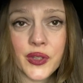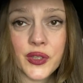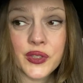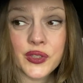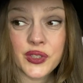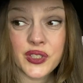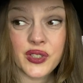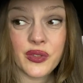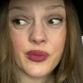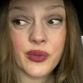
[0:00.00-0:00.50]

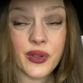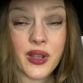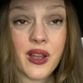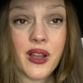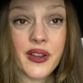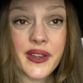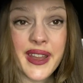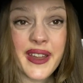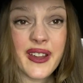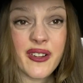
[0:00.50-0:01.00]
As you
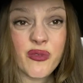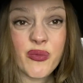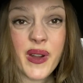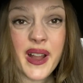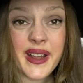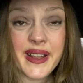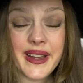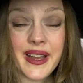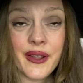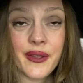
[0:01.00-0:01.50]
are now,
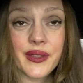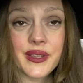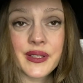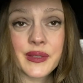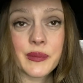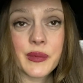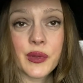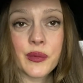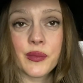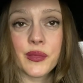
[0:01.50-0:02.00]
right now at
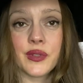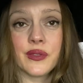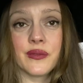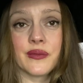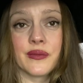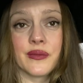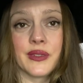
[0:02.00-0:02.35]
this moment.